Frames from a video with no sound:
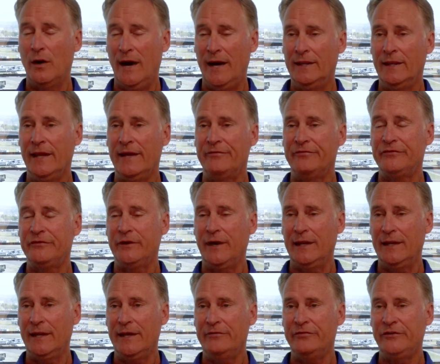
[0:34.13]
yeah. I left. I
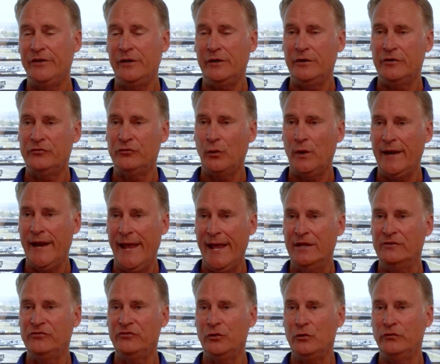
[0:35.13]
left here to join
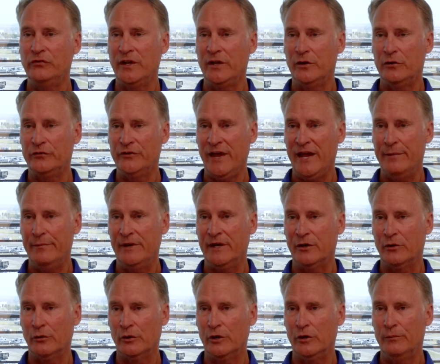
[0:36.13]
Anschutz Entertainment
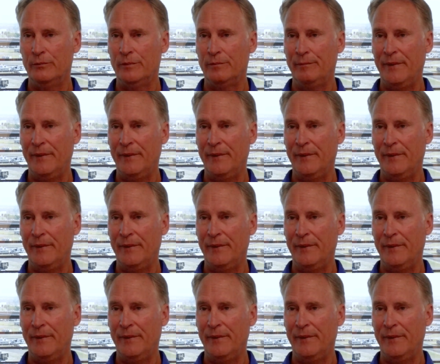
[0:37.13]
Group,